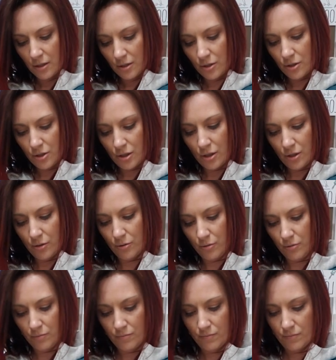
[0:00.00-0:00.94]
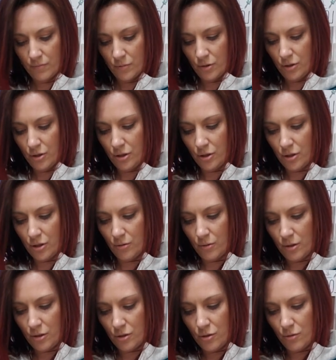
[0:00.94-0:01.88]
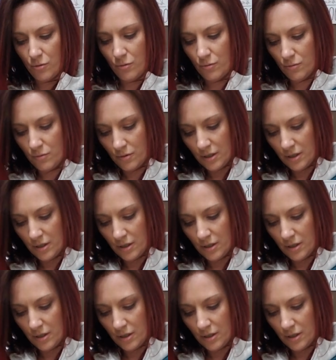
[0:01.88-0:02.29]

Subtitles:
So I'm just going to